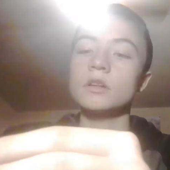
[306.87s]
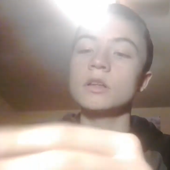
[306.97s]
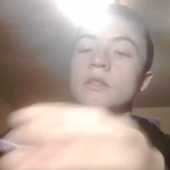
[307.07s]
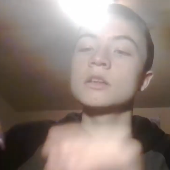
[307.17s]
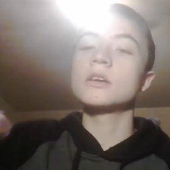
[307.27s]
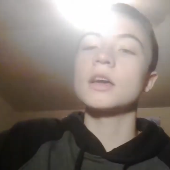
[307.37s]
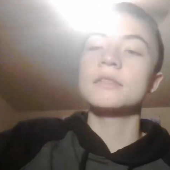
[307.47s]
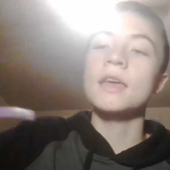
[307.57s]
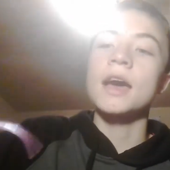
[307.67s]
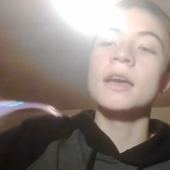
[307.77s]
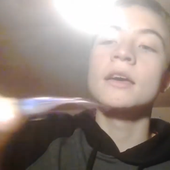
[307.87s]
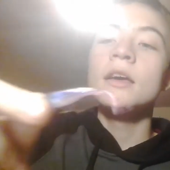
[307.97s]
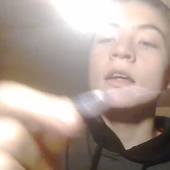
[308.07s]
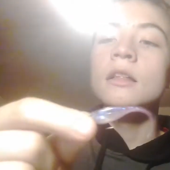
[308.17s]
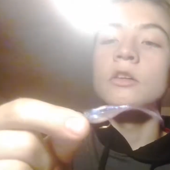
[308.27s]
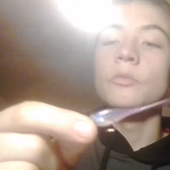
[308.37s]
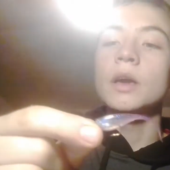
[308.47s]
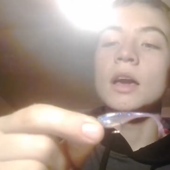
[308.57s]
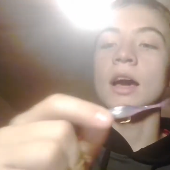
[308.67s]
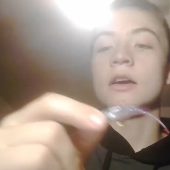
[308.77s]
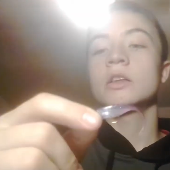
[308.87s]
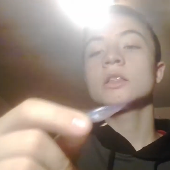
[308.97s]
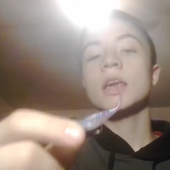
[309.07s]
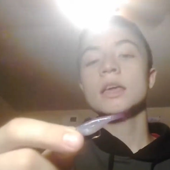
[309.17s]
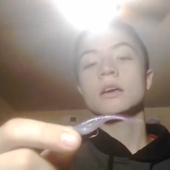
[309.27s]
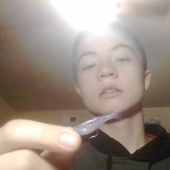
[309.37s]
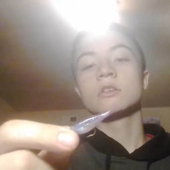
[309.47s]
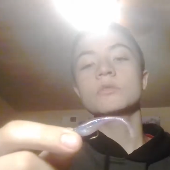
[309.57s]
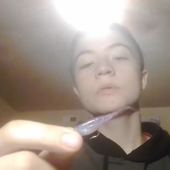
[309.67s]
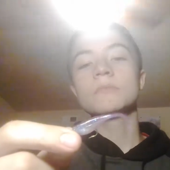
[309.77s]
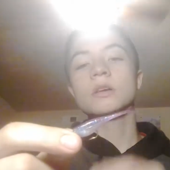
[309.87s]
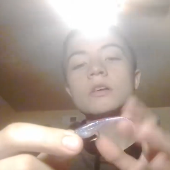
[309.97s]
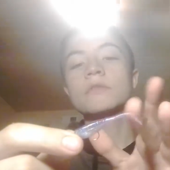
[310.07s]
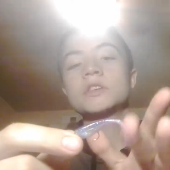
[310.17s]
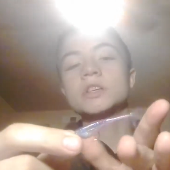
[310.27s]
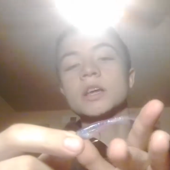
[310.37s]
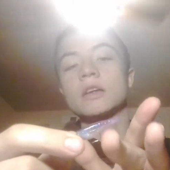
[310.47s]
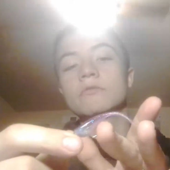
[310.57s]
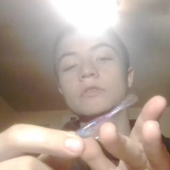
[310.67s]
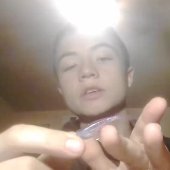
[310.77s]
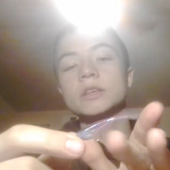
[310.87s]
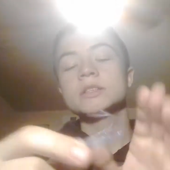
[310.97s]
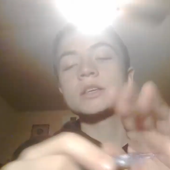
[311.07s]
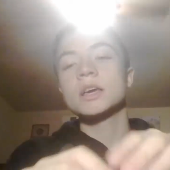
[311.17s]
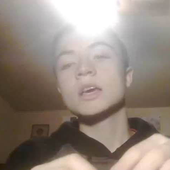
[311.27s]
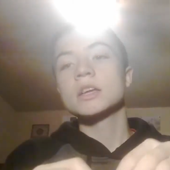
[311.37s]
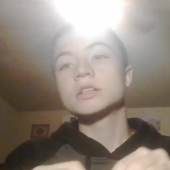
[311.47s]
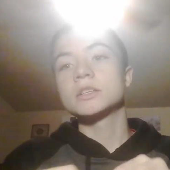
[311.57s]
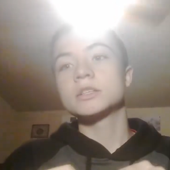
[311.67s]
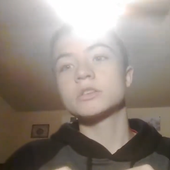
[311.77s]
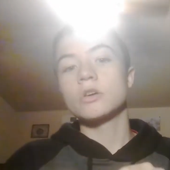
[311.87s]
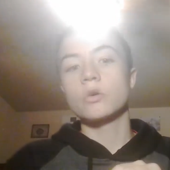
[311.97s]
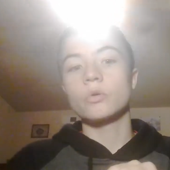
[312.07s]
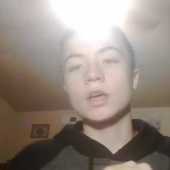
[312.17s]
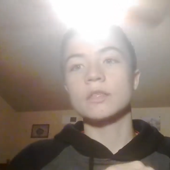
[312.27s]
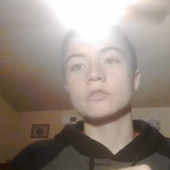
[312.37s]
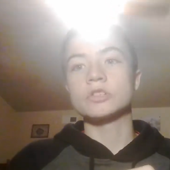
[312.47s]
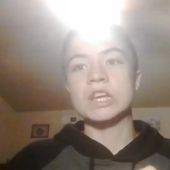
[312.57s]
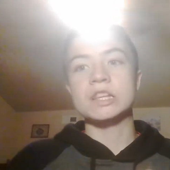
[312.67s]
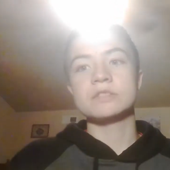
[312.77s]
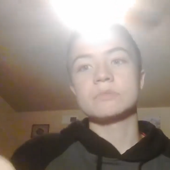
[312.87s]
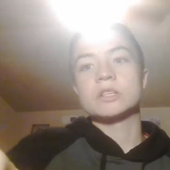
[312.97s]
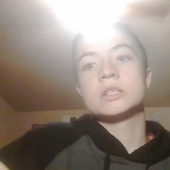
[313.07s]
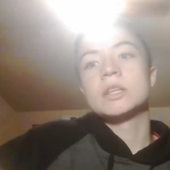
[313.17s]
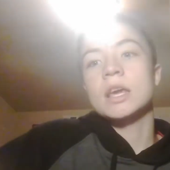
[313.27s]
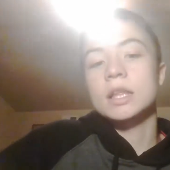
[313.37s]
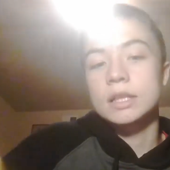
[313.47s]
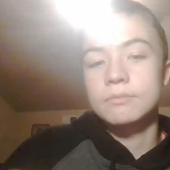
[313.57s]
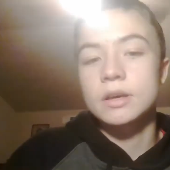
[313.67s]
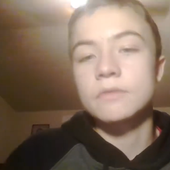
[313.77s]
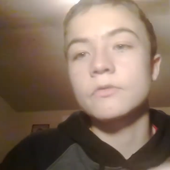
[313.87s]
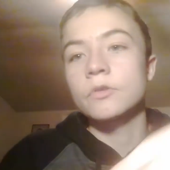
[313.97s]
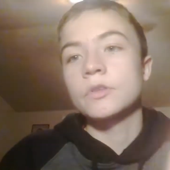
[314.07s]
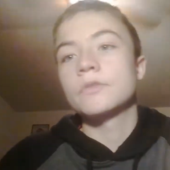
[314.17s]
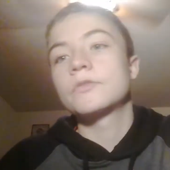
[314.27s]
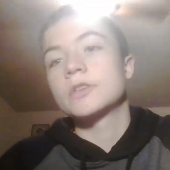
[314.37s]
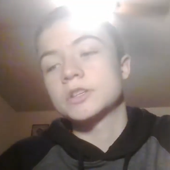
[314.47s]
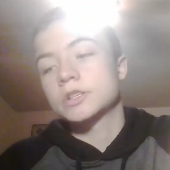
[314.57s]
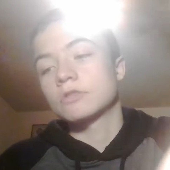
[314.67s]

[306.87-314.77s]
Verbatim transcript: And then you got that little bait. I like a little bit bigger of a jig head for this, just so that there's not as much a dangly bit for the fish